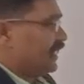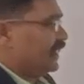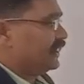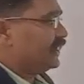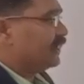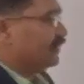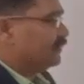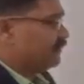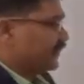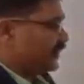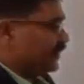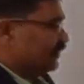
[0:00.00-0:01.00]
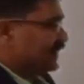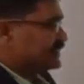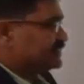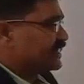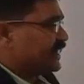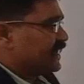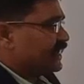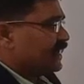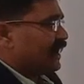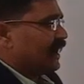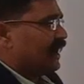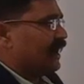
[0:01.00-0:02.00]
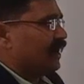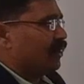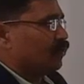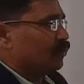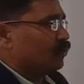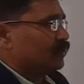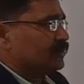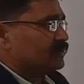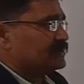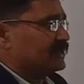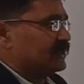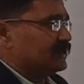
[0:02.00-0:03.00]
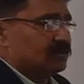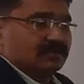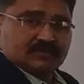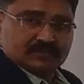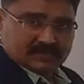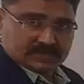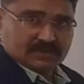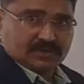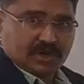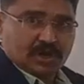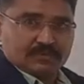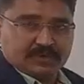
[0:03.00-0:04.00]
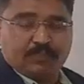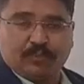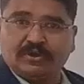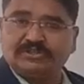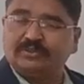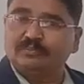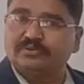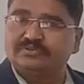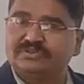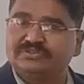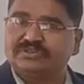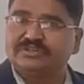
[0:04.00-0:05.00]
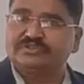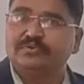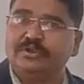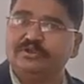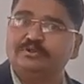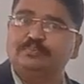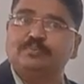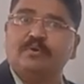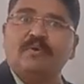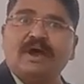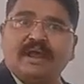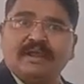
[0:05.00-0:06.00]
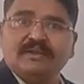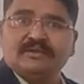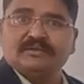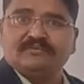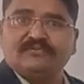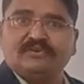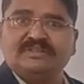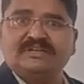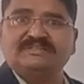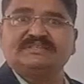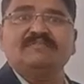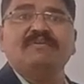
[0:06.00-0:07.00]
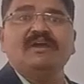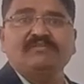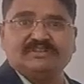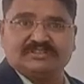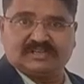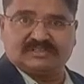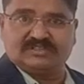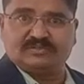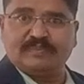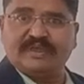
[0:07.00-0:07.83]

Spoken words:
And here you can see how the reproduction process is going to provide for their survival chances.